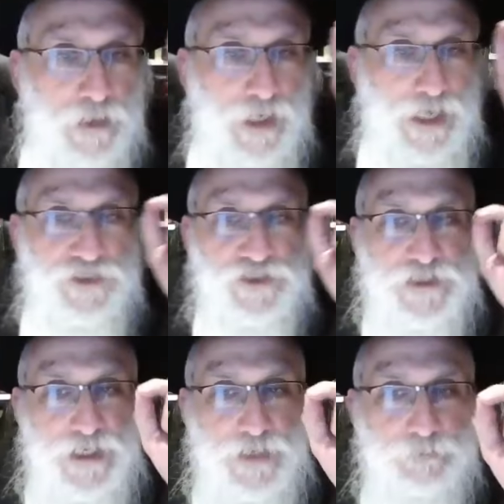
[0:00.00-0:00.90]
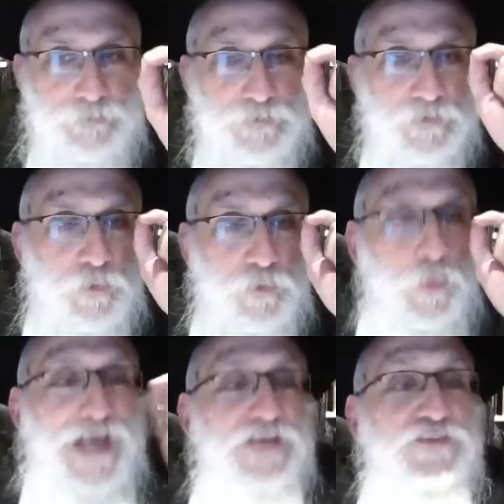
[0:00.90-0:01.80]
Hashem,
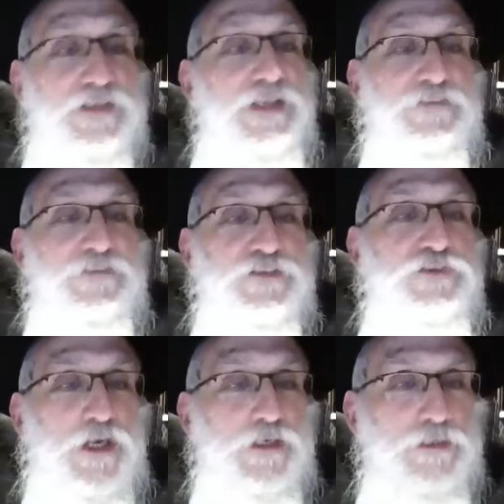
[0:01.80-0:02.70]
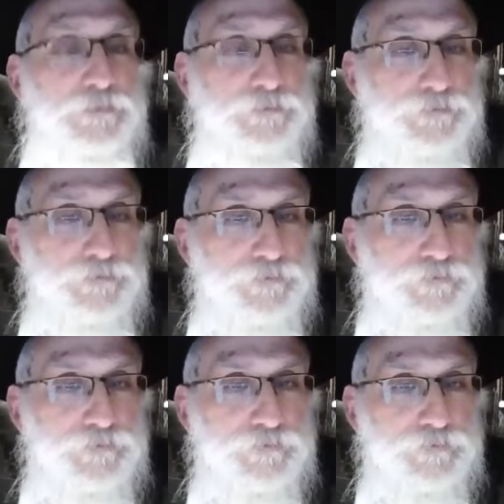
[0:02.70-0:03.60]
why is it left in Torah?
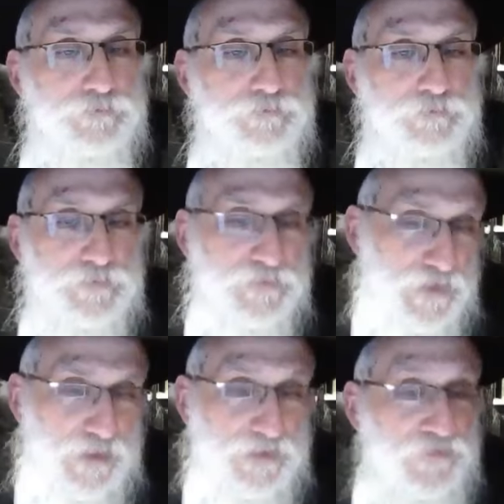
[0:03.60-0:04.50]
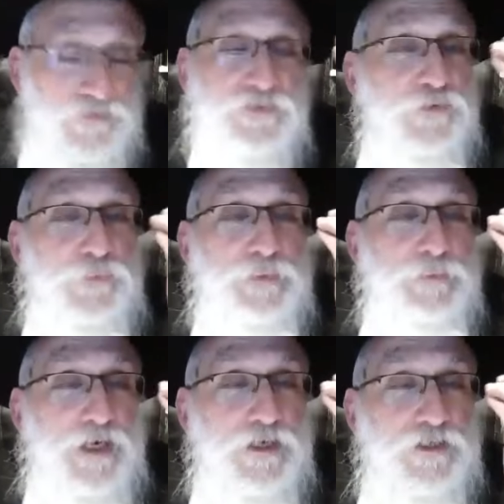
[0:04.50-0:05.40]
And this is a
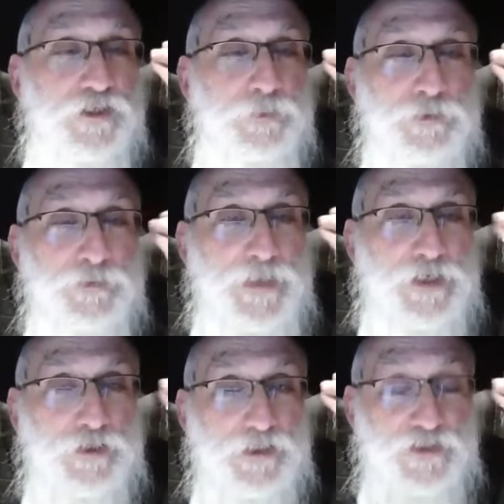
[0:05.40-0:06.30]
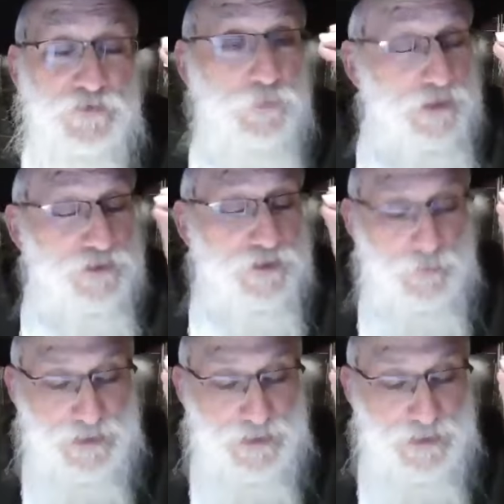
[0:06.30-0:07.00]
remarkable, remarkable lesson what Hashem